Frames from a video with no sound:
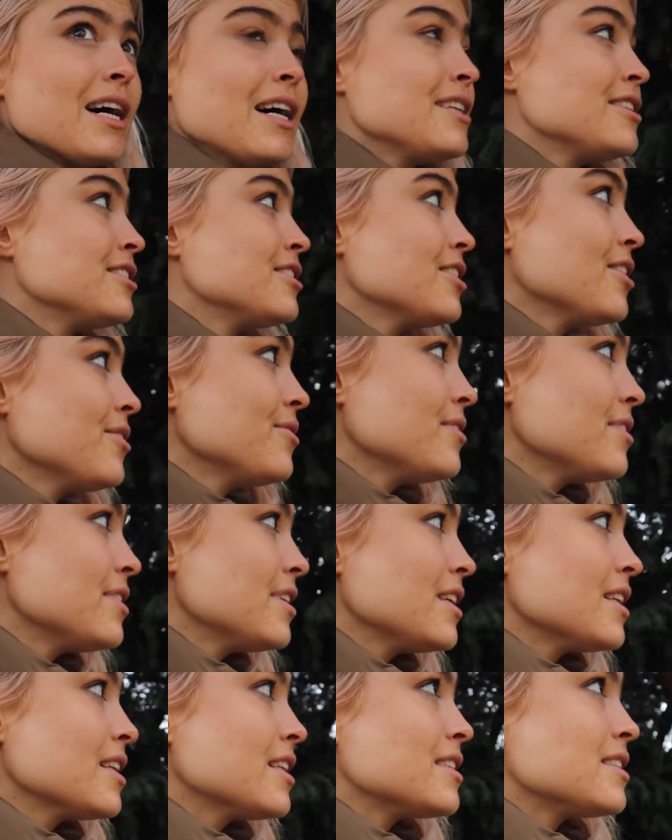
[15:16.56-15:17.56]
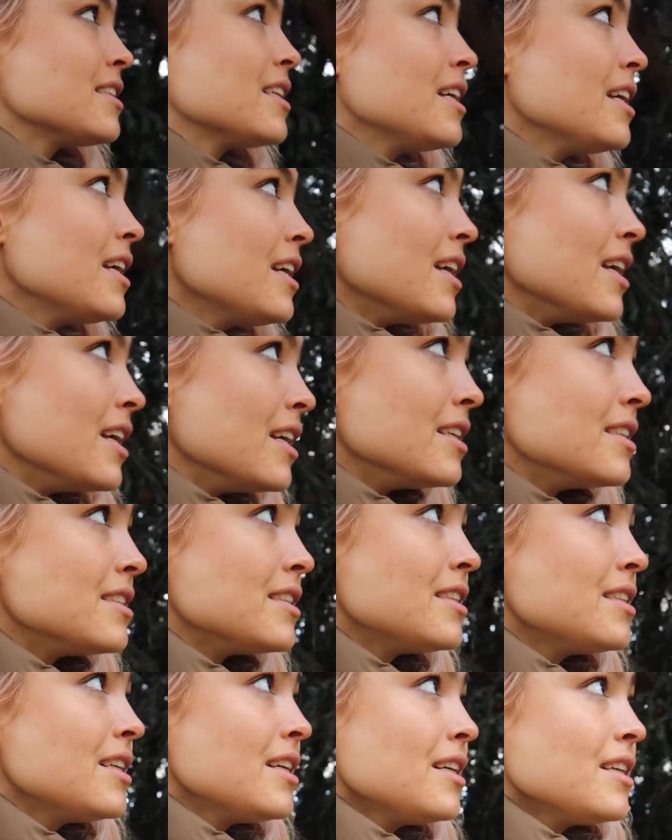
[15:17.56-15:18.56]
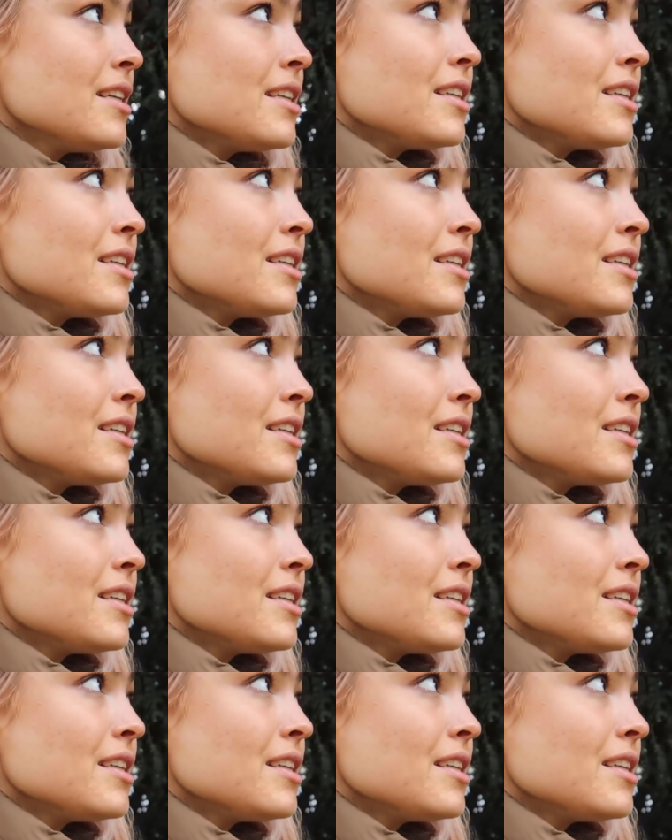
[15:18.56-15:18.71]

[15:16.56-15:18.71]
I don't think this is it?